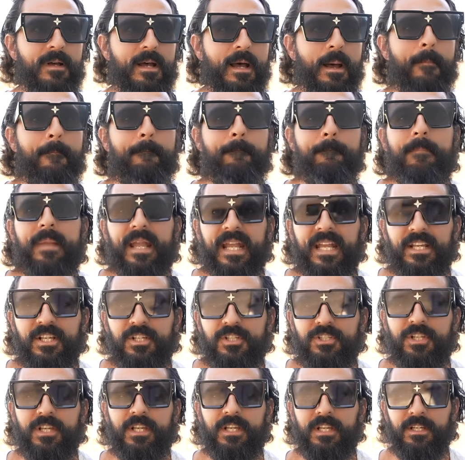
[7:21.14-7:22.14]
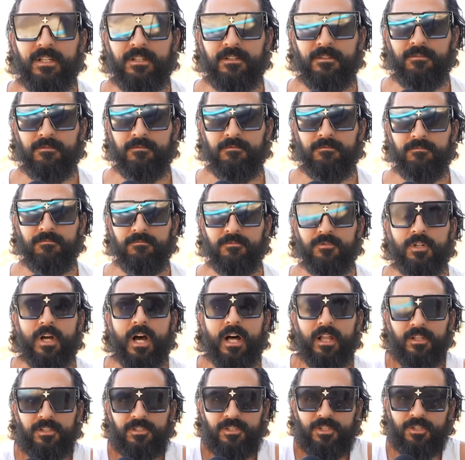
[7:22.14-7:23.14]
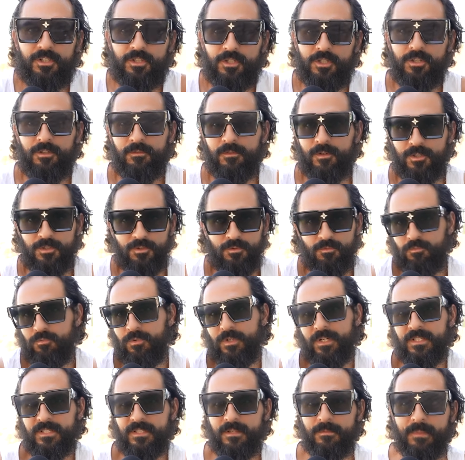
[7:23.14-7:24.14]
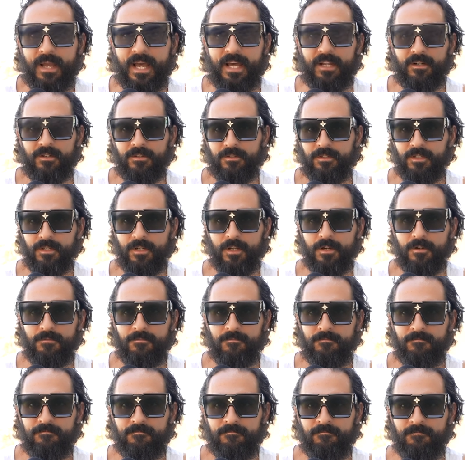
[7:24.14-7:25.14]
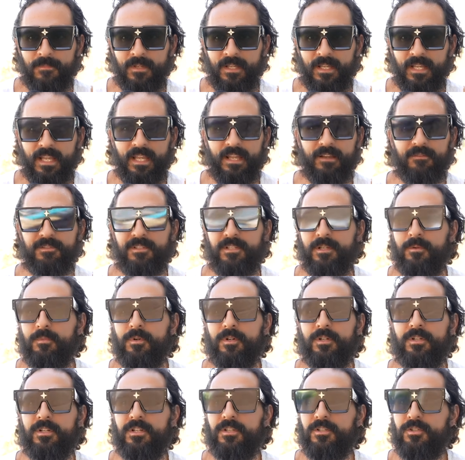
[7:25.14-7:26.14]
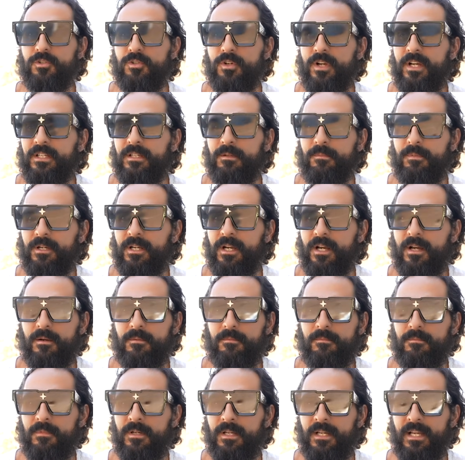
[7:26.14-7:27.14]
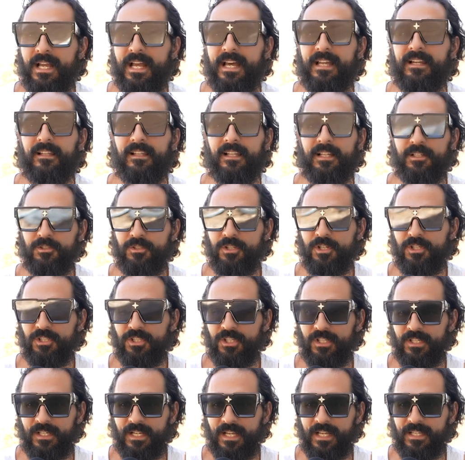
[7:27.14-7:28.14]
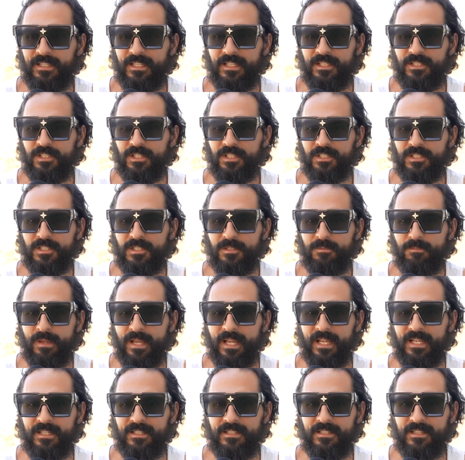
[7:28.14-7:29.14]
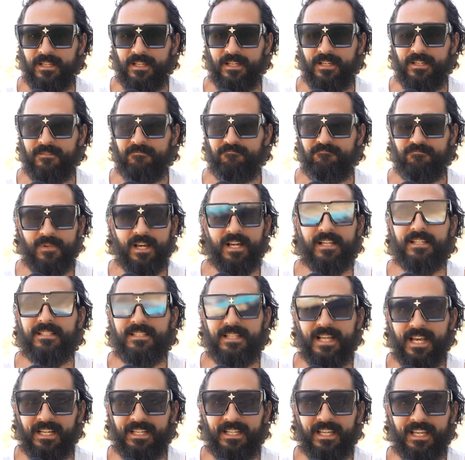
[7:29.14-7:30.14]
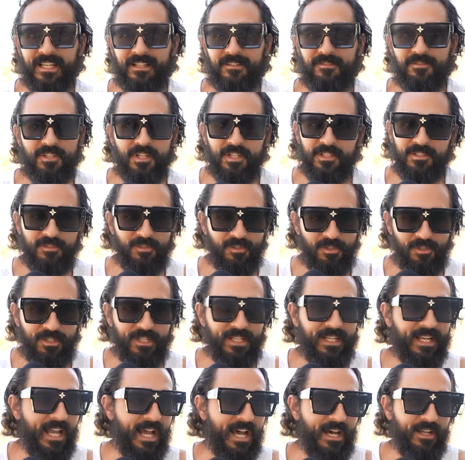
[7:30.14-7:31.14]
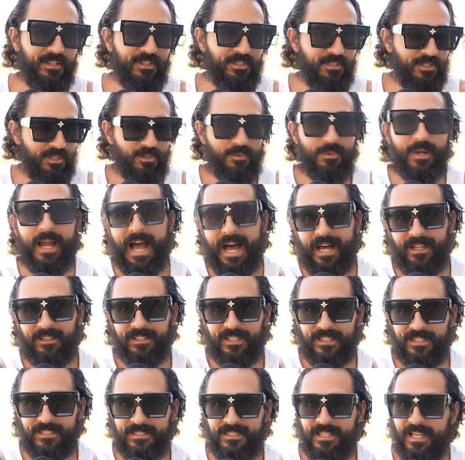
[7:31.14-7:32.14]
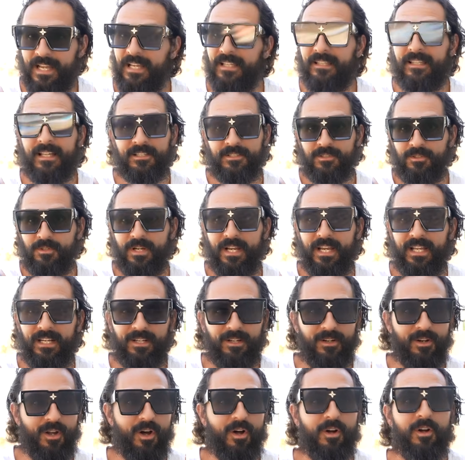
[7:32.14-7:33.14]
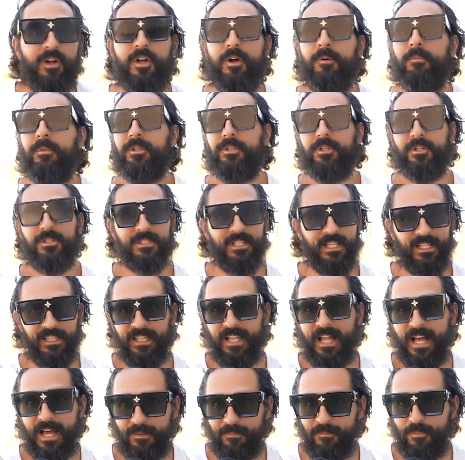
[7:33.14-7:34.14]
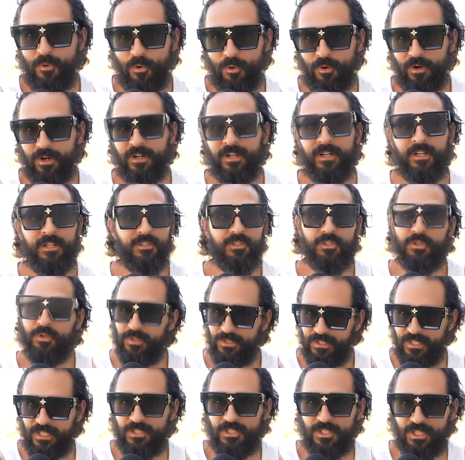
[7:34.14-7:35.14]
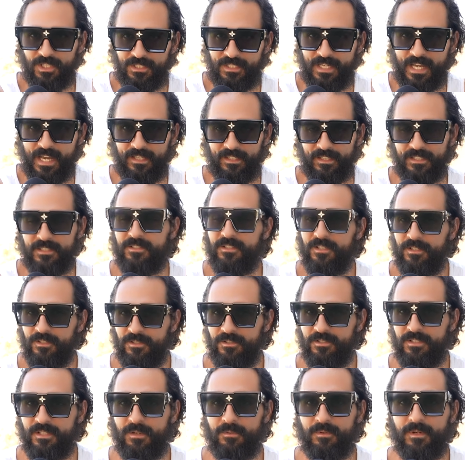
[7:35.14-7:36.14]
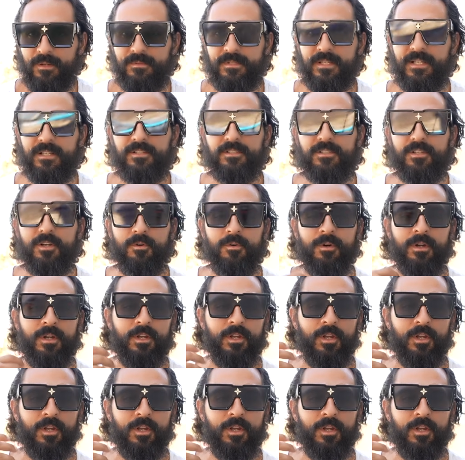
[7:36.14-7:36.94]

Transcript: amazing knowledge of the universe, what does it matter, you know? If someone is trying to become an electrician and they just spend a decade just learning how to do outlets, hey, that's great and all, but there's a lot more to it than just outlets. You understand what I'm saying? So